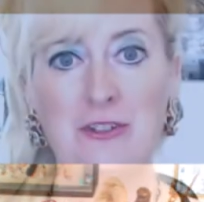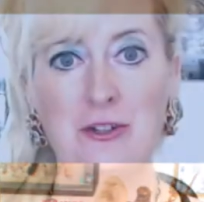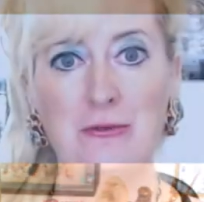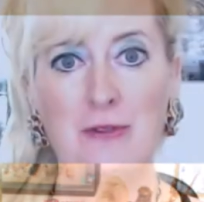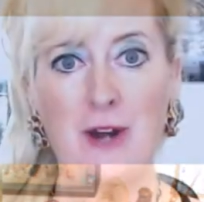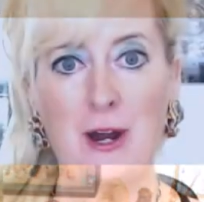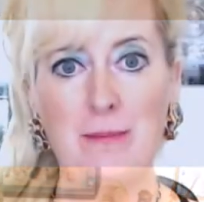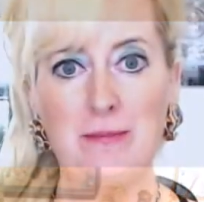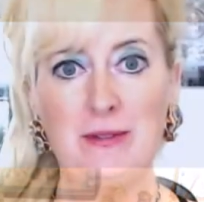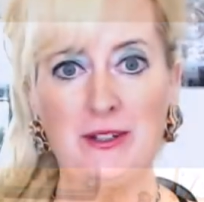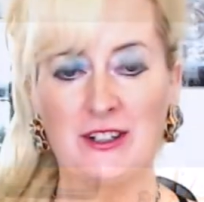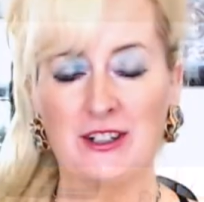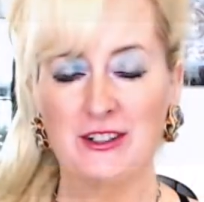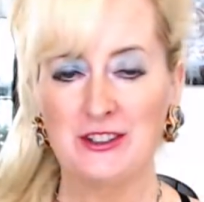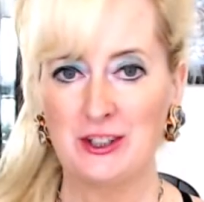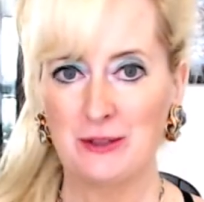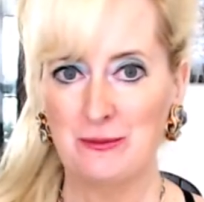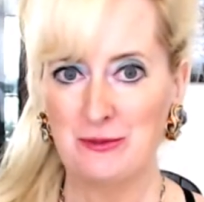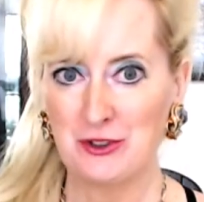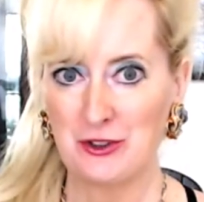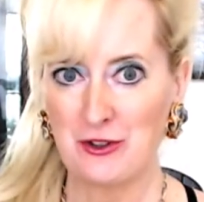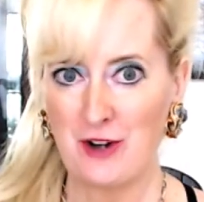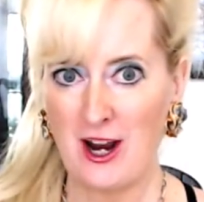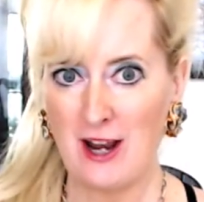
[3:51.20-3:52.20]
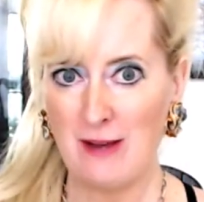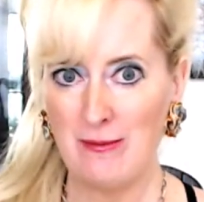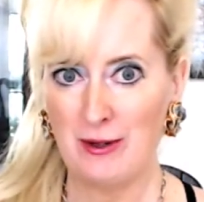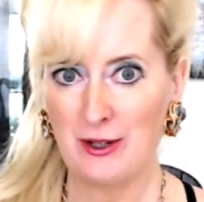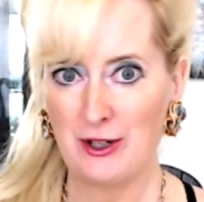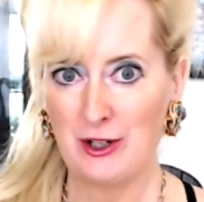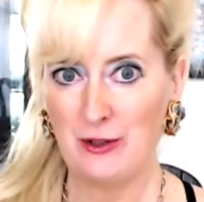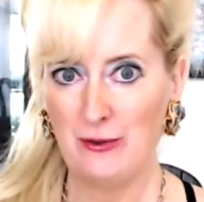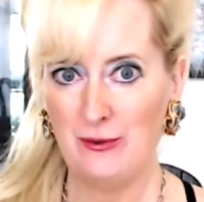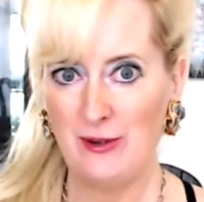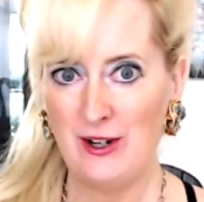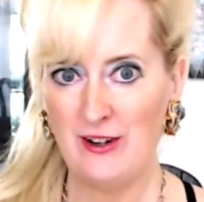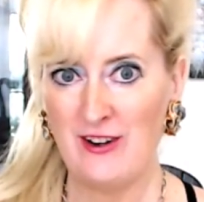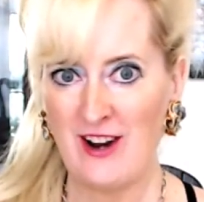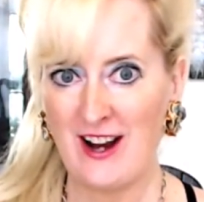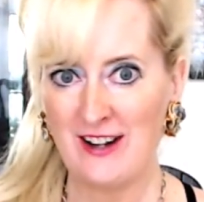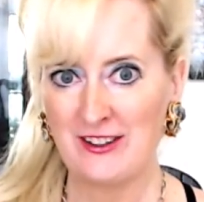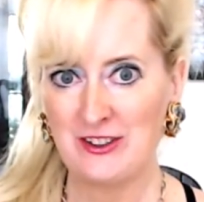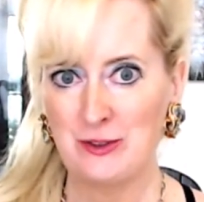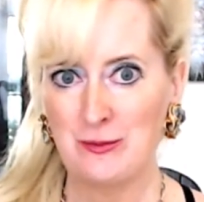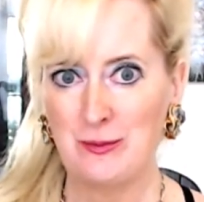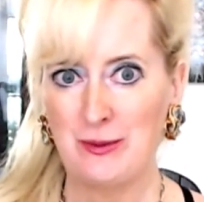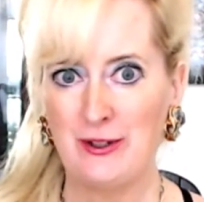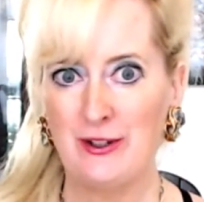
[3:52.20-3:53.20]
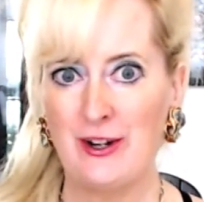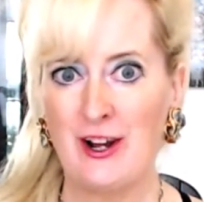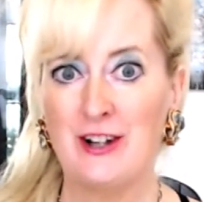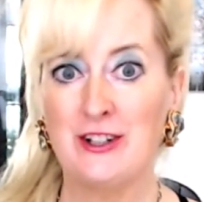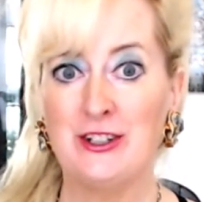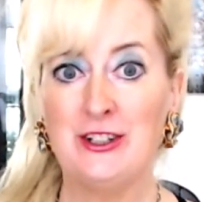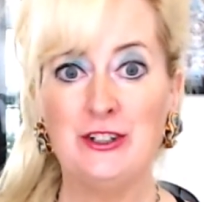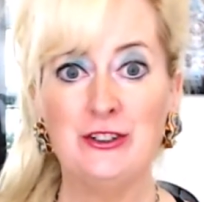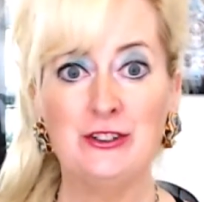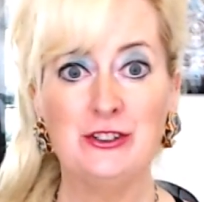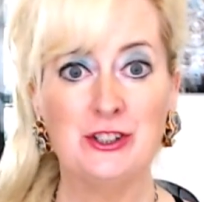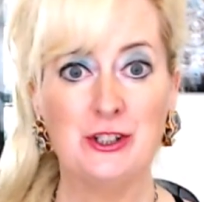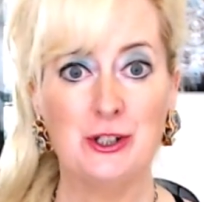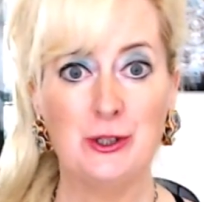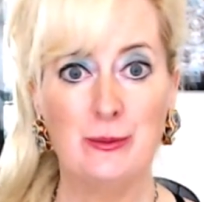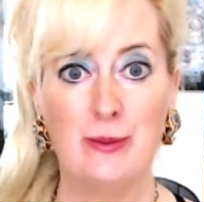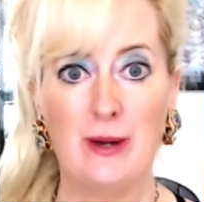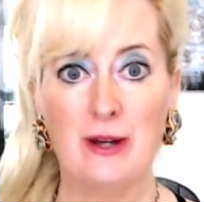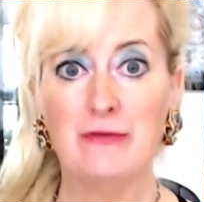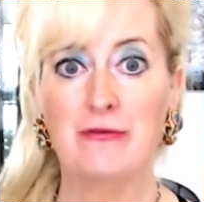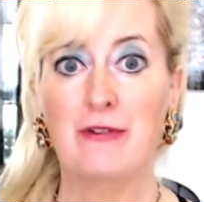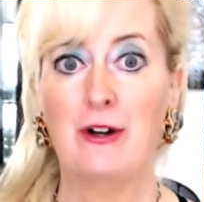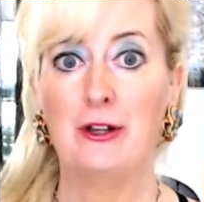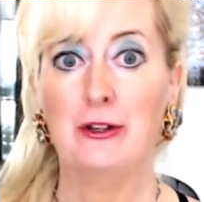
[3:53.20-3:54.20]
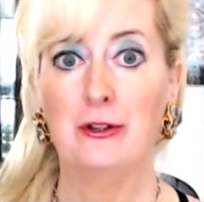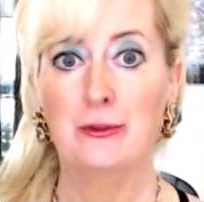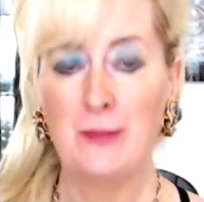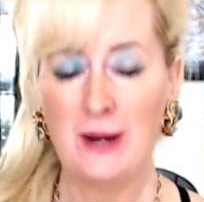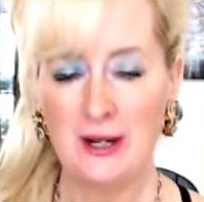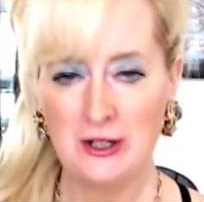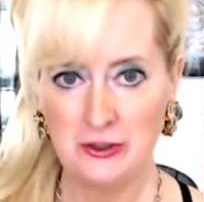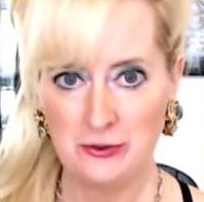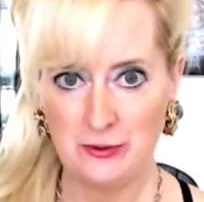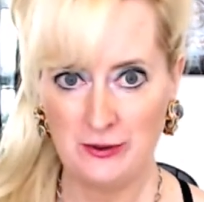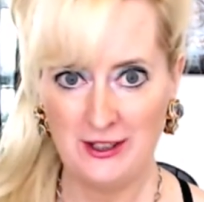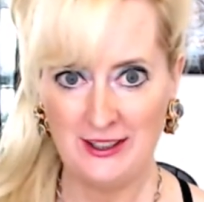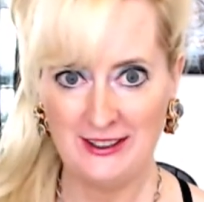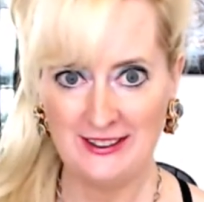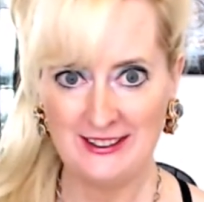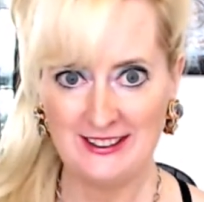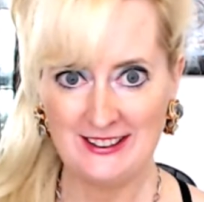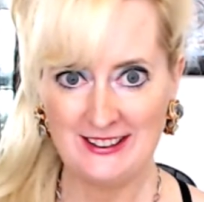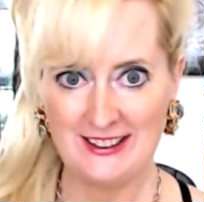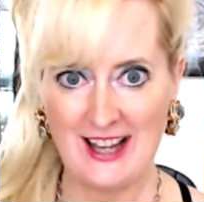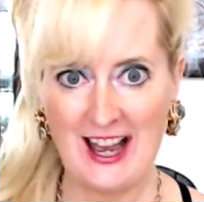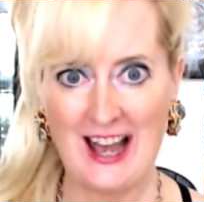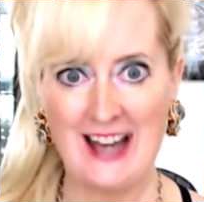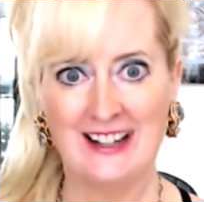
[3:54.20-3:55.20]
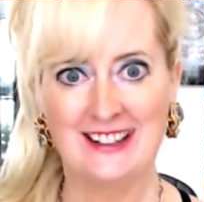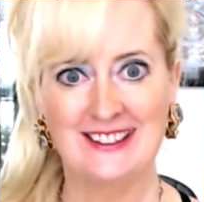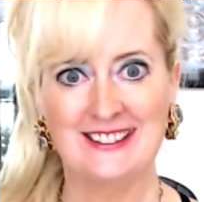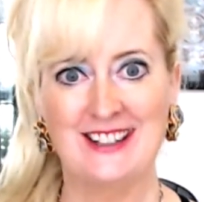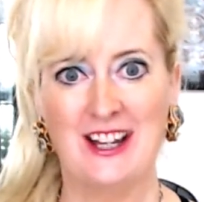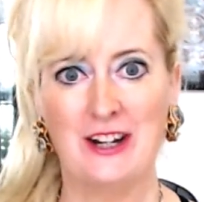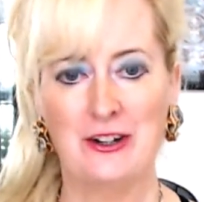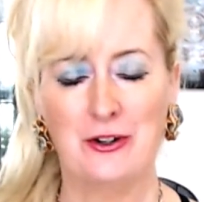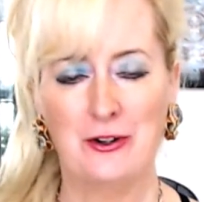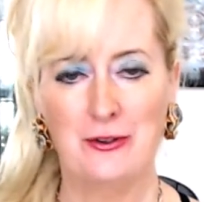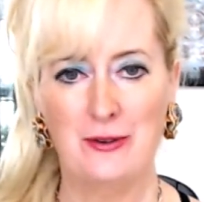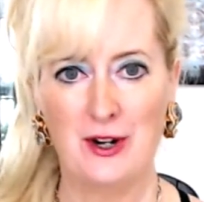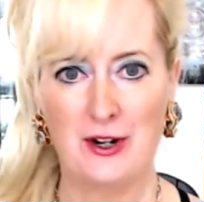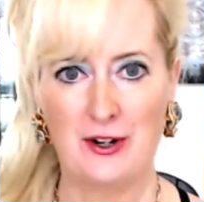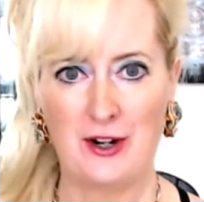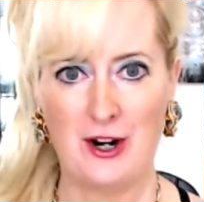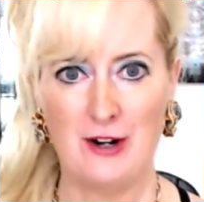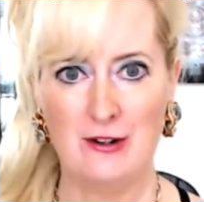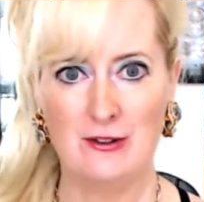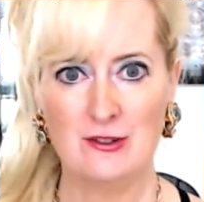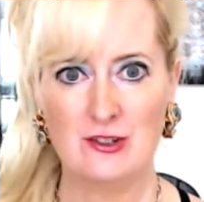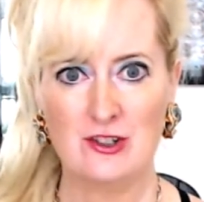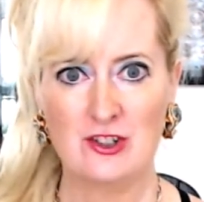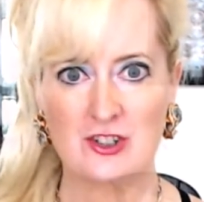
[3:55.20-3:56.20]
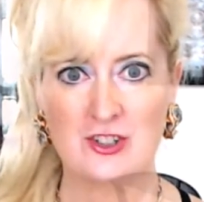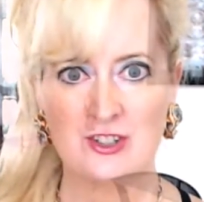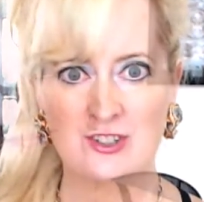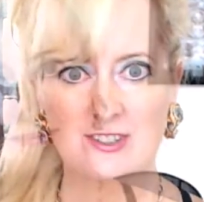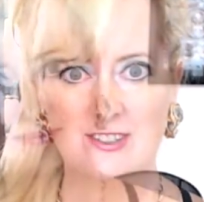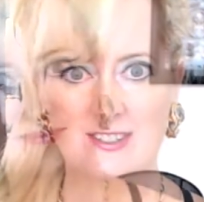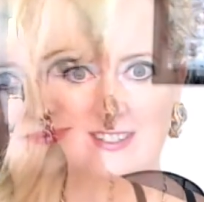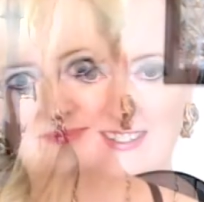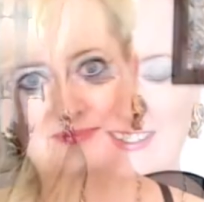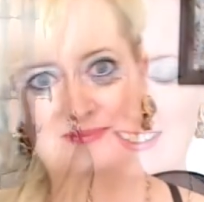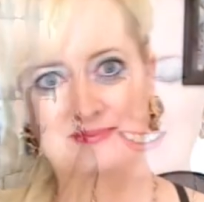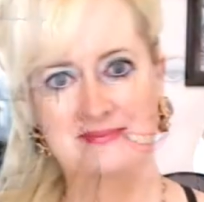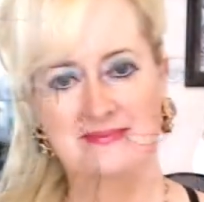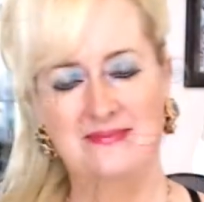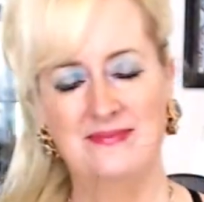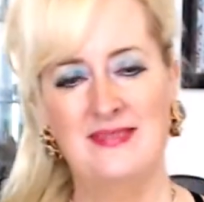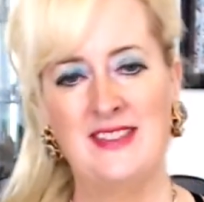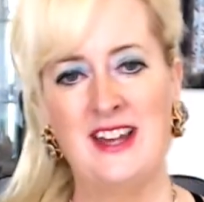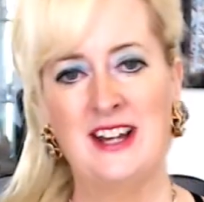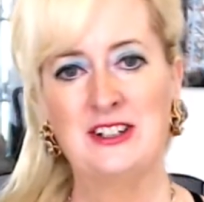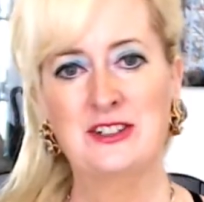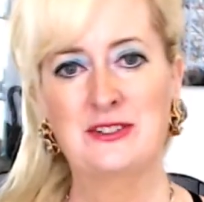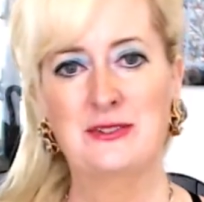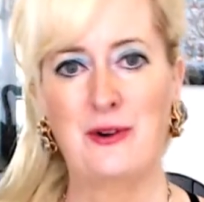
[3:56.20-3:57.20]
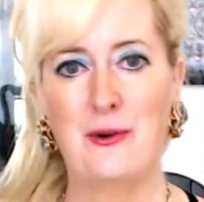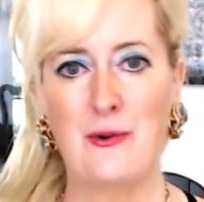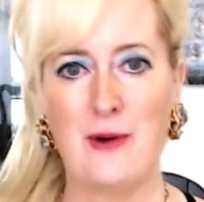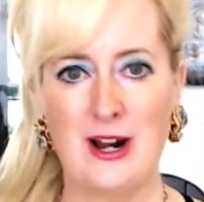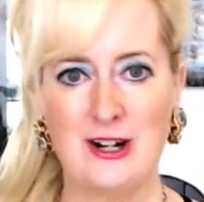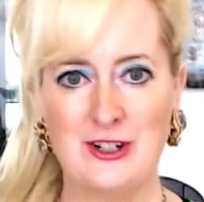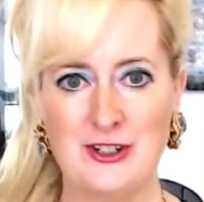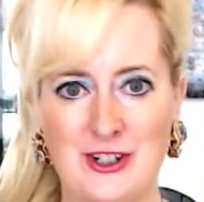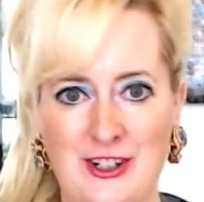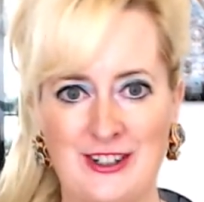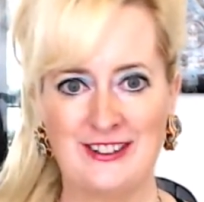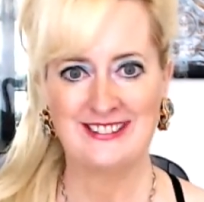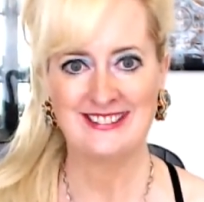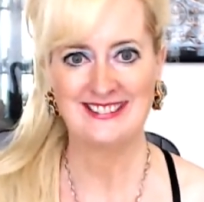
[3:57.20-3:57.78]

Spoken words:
Rupp. You can subscribe at Career Expert on YouTube and follow my tweets at Exec Career Coach. Thanks for watching.